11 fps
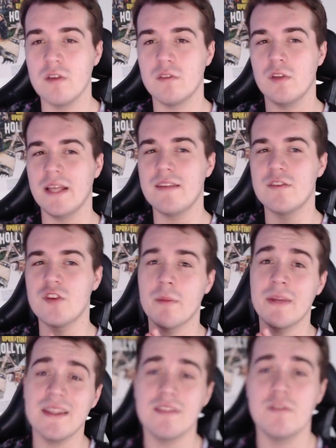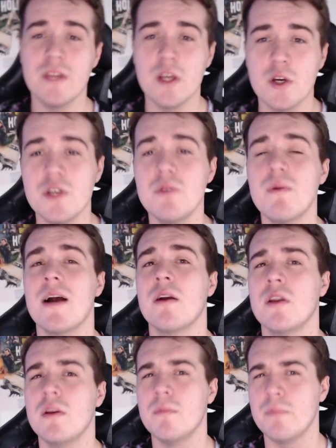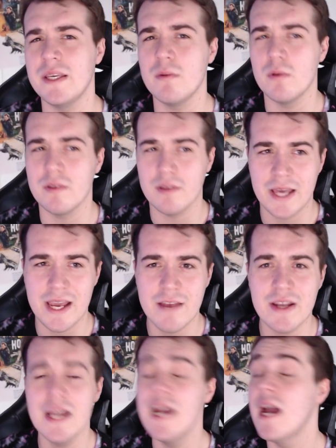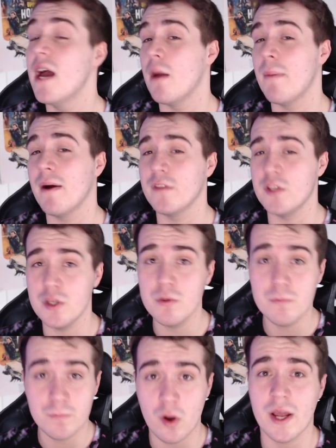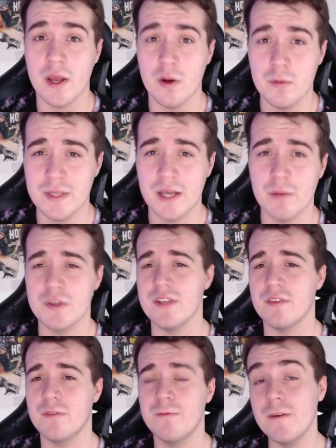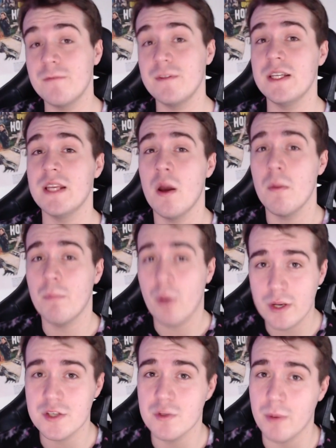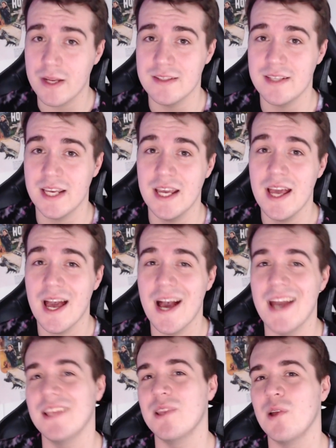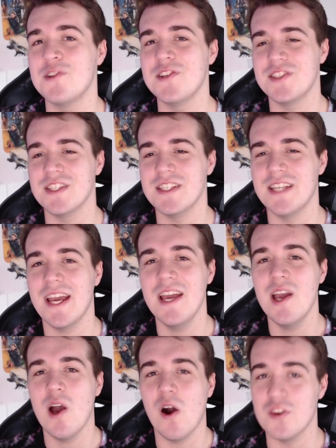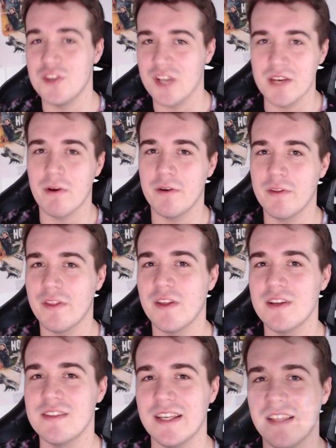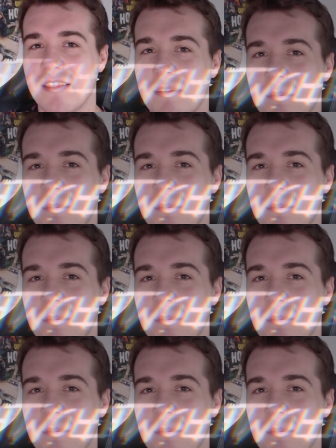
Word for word: So ladies and gentlemen, in this video, you are going to be hearing about the new Fortnite update, which is fifteen point twenty, and it launches today on January the thirteenth.